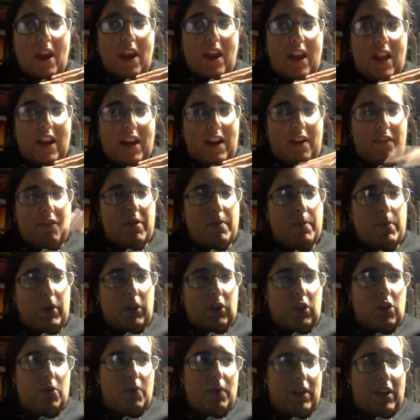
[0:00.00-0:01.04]
And in every book,
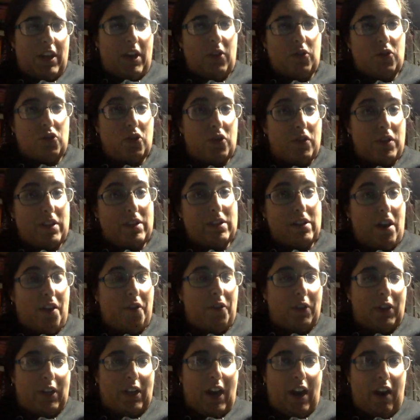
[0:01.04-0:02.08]
you encounter these
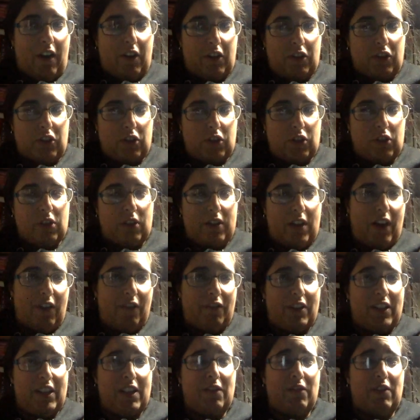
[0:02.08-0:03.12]
other characters, so that
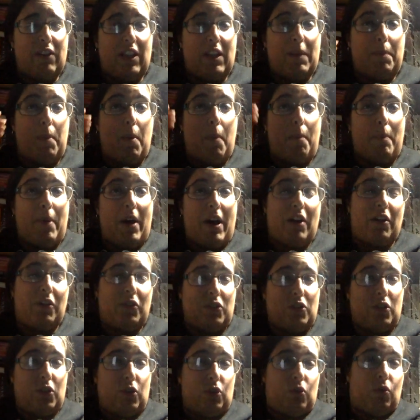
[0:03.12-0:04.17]
really, really propels
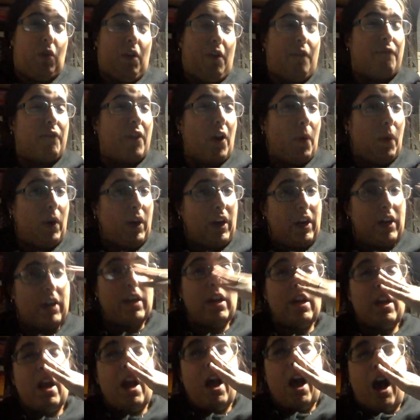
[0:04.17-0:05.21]
the story forward.
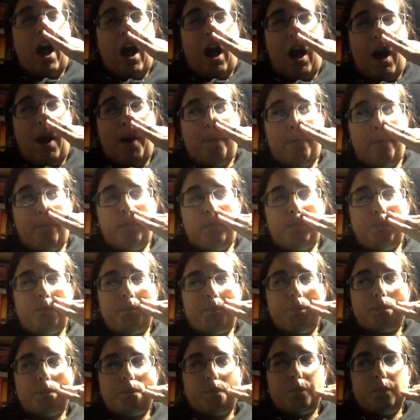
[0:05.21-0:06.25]

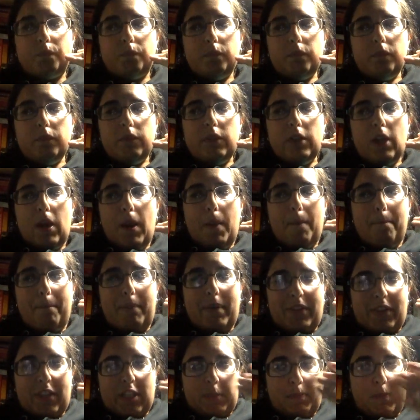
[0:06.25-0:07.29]

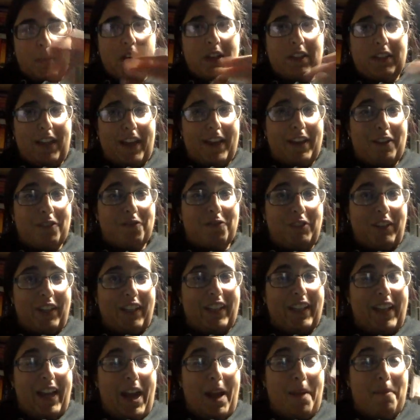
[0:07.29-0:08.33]
But this book, like,
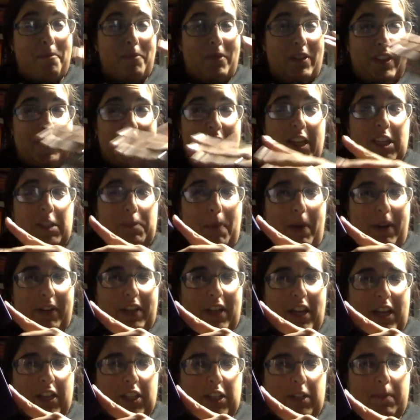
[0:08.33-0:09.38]
really, I'm really
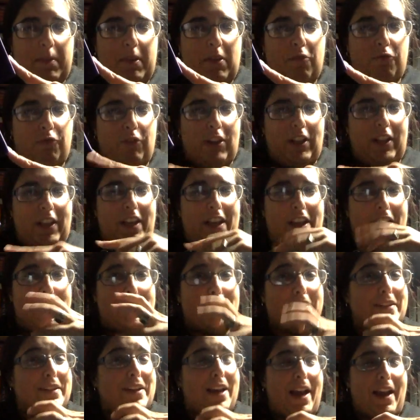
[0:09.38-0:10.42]
expecting it to be really
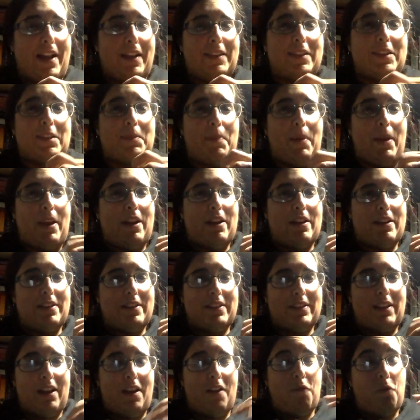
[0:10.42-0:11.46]
intense because
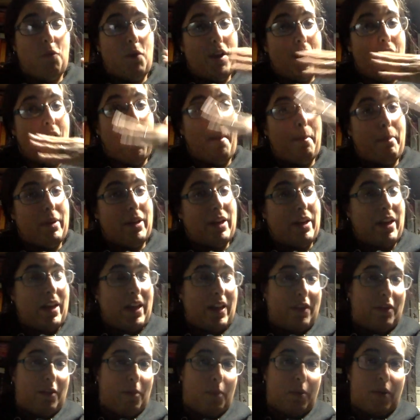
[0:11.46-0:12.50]
of what happened
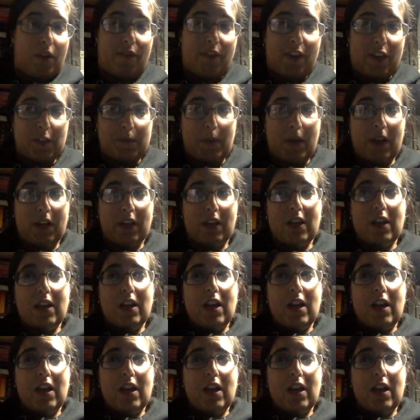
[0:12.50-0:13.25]
in the previous book.